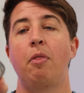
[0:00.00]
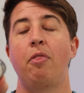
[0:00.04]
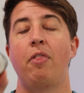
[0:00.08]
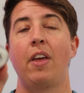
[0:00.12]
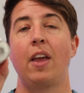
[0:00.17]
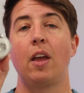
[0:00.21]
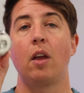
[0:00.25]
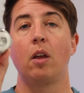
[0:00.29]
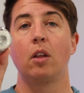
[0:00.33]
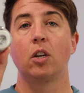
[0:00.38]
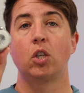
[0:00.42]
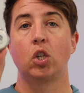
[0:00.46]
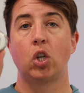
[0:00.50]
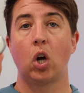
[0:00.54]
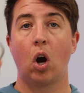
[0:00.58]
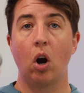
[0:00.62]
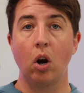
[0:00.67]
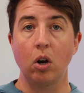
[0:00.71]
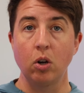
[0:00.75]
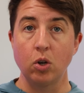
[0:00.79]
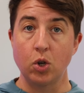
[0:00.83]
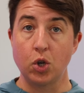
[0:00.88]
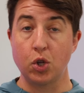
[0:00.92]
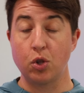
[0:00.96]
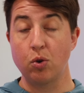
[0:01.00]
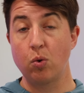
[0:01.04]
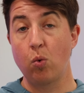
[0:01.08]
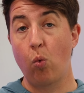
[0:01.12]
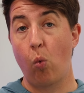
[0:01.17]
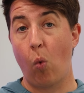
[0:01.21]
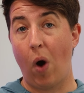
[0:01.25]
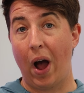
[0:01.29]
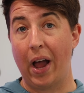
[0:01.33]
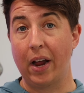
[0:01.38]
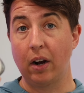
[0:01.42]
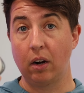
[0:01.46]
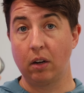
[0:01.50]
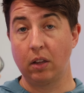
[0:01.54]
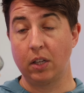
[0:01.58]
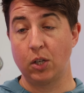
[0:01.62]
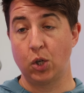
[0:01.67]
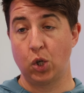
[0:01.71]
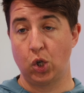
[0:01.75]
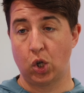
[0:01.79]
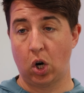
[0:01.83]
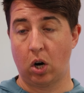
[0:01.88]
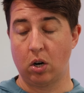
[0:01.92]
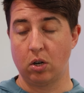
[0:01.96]
They charge through
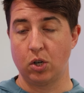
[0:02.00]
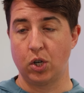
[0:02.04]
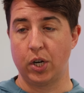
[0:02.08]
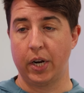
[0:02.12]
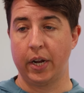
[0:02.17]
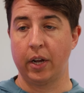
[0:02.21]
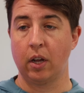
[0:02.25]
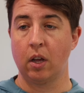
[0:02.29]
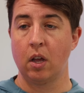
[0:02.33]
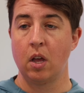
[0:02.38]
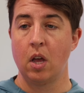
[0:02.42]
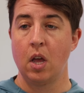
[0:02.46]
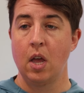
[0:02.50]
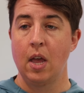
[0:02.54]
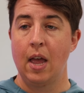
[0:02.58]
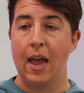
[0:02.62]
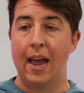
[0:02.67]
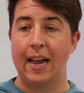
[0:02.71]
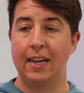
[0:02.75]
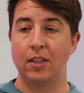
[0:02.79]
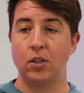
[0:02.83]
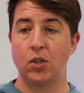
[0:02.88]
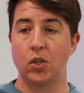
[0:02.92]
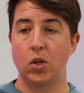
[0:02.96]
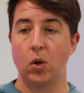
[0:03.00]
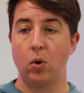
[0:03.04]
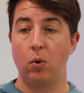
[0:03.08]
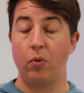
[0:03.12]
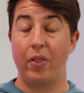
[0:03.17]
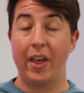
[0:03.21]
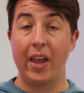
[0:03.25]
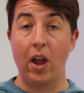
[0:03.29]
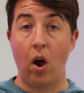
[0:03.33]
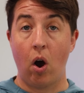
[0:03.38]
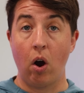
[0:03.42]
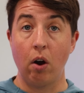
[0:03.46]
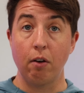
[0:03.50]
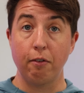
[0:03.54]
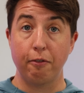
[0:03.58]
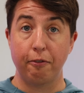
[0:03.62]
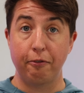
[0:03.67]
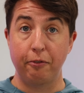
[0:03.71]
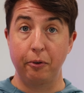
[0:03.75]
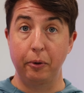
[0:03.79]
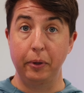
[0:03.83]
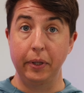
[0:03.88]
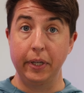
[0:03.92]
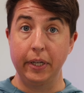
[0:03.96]
wireless charging, and so they are
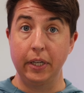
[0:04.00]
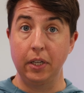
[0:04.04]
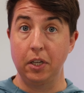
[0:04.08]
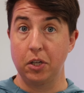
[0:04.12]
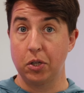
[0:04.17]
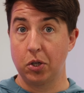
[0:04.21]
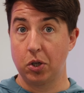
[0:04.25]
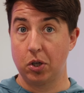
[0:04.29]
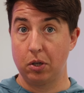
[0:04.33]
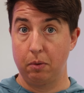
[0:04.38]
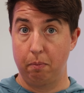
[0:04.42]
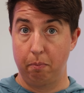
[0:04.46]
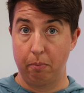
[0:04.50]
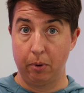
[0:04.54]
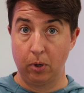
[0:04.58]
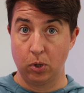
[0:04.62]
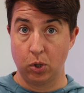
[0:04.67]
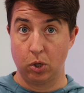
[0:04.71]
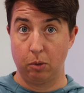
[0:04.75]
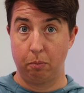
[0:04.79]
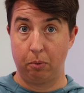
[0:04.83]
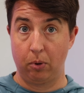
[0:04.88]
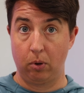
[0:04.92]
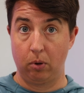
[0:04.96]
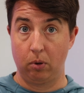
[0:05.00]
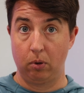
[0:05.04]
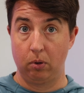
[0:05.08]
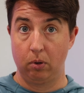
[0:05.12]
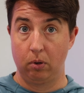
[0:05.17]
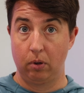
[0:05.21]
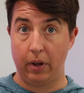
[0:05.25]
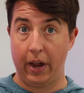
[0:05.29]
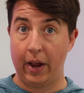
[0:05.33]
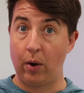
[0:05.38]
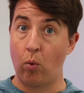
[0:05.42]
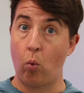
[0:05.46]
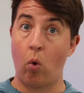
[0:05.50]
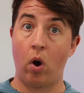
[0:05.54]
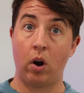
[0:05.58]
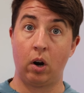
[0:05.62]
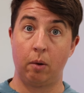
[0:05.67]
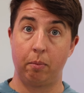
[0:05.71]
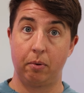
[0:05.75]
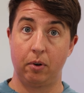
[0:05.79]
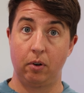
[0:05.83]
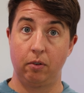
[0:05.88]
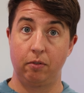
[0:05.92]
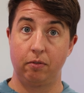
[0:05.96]
fully submersible and
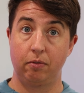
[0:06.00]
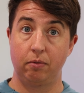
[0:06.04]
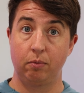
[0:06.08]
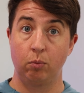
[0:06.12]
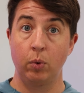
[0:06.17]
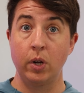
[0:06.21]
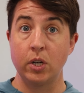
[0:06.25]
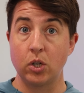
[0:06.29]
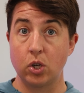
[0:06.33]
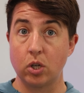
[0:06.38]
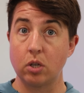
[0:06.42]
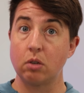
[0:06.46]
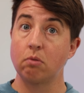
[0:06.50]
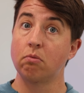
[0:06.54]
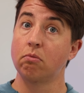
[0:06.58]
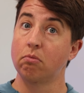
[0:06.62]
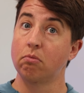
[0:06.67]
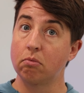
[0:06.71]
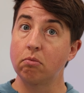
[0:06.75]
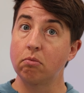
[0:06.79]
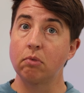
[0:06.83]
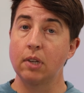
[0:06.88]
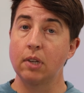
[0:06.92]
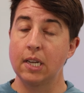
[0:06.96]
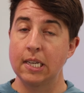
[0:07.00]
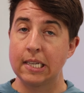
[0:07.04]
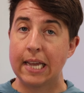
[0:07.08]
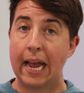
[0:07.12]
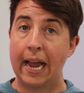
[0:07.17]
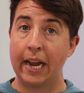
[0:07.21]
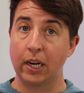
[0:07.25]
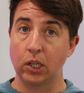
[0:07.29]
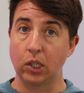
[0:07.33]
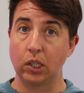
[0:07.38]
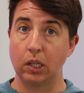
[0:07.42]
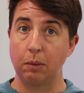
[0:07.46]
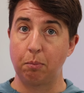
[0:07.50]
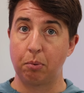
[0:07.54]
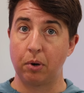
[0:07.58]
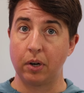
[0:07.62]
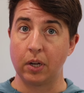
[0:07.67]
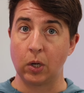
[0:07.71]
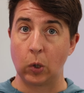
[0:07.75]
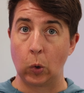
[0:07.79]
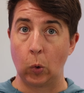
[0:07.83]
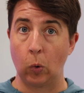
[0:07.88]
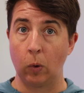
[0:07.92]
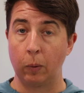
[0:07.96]
waterproof, which is actually
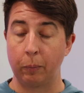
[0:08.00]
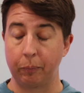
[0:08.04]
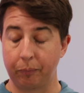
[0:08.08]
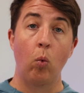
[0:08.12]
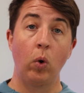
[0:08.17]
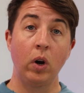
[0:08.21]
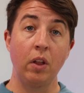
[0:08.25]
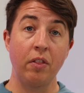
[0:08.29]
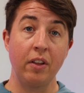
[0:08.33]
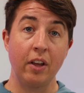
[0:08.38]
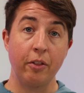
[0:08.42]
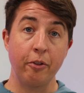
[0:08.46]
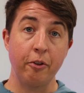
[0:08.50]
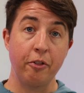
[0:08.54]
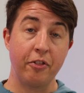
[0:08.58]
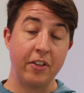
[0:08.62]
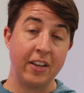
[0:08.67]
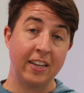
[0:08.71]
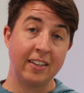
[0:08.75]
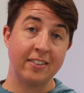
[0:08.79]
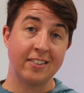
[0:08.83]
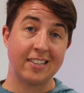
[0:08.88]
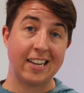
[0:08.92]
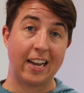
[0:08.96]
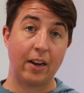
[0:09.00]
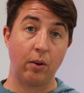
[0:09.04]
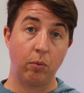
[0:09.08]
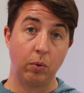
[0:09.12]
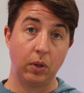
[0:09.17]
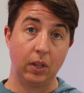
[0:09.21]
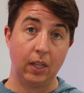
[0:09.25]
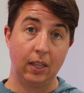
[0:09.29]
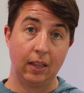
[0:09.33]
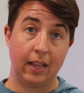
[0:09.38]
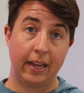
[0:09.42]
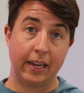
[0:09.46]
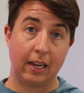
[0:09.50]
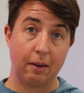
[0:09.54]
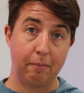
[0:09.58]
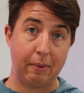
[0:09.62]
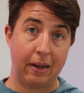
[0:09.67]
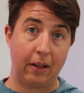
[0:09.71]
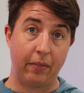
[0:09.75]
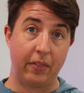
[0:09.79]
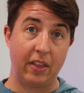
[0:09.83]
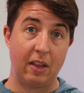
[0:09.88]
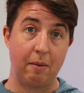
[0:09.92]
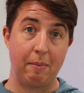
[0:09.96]
pretty cool. One of the other things I really like
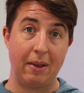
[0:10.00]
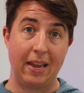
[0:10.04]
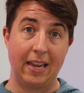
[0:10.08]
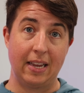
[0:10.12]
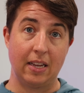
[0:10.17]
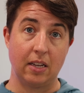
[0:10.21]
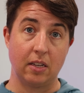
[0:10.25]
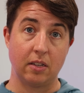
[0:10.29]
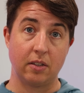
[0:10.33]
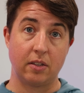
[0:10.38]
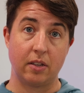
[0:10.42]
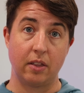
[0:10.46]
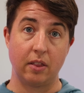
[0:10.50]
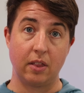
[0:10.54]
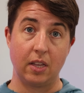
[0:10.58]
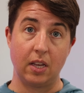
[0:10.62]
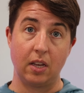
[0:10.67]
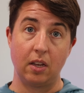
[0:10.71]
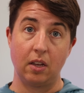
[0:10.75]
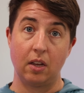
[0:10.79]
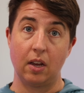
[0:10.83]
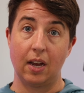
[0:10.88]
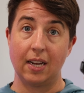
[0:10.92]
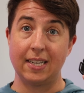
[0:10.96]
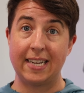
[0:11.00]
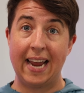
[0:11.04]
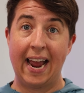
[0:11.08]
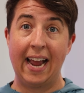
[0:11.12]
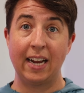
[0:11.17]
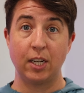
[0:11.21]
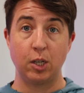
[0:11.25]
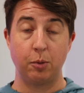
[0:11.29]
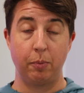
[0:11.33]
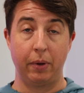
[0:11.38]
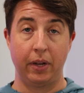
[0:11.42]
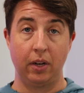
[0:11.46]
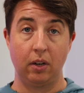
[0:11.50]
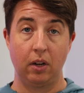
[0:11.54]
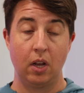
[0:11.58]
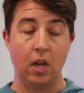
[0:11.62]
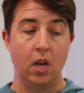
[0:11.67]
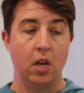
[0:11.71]
about them is the attachment.